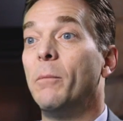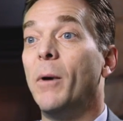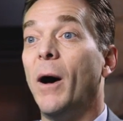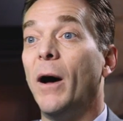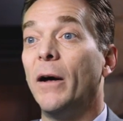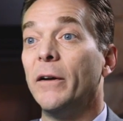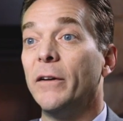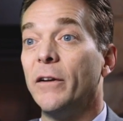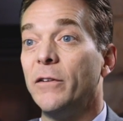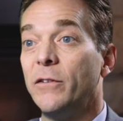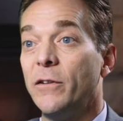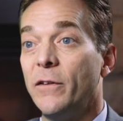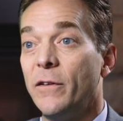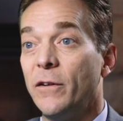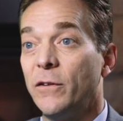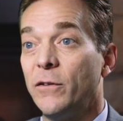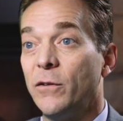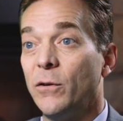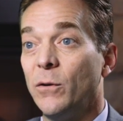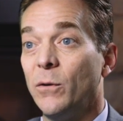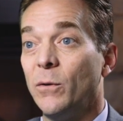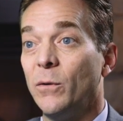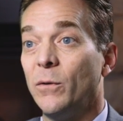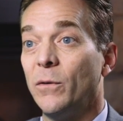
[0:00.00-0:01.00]
bonded to the
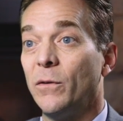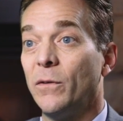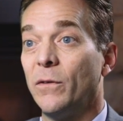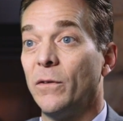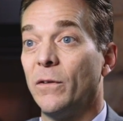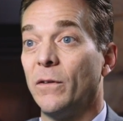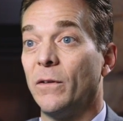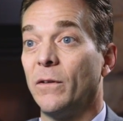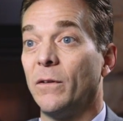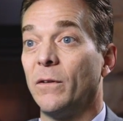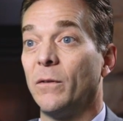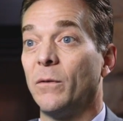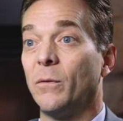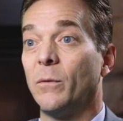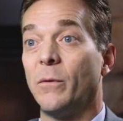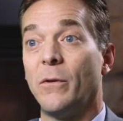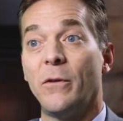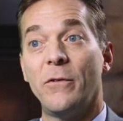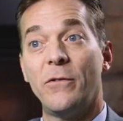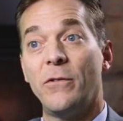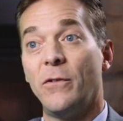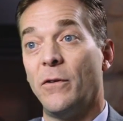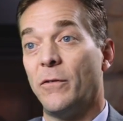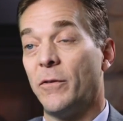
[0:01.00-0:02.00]
tooth where
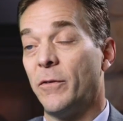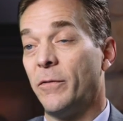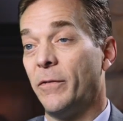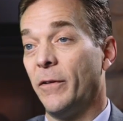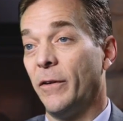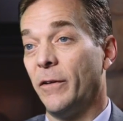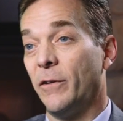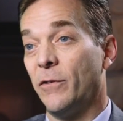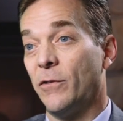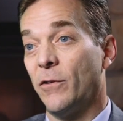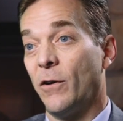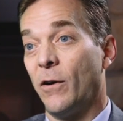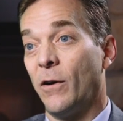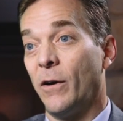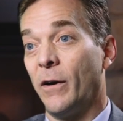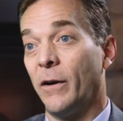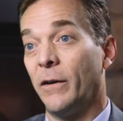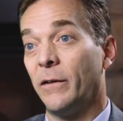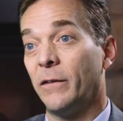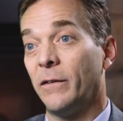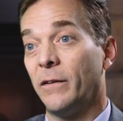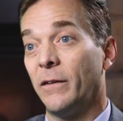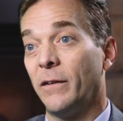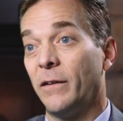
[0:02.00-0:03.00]
the silver fillings
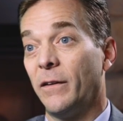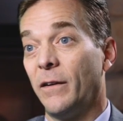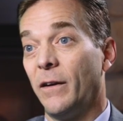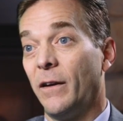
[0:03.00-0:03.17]
aren't.